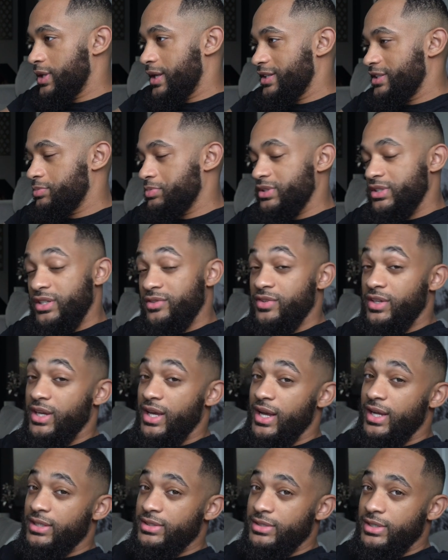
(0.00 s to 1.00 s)
like, specific
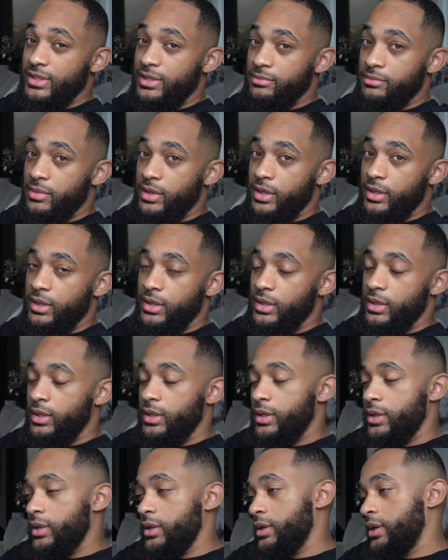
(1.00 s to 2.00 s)
content. But,
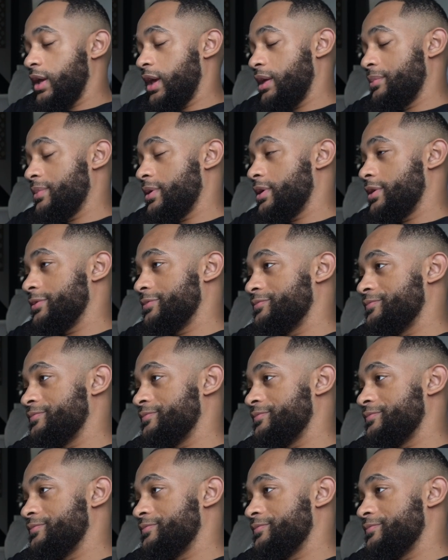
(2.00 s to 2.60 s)
hey, man,